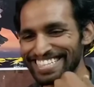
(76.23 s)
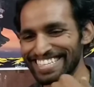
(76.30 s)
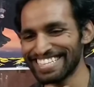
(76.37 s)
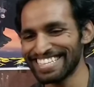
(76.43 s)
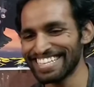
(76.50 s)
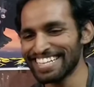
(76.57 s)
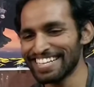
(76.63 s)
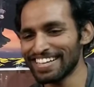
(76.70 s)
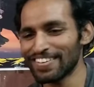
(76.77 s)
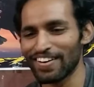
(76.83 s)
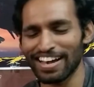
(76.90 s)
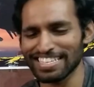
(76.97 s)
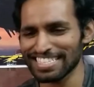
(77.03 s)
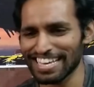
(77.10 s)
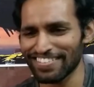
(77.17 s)
Once I
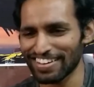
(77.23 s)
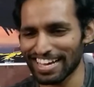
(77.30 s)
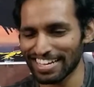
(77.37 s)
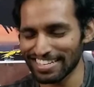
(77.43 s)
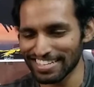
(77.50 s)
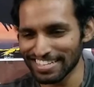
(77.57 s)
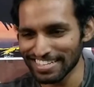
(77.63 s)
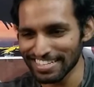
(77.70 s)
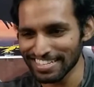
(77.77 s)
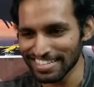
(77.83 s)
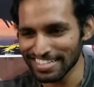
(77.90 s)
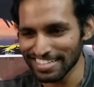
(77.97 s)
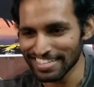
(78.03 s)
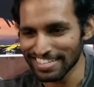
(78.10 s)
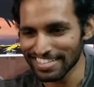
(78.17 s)
have a gun.
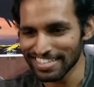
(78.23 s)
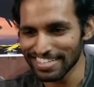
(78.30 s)
Deadpool.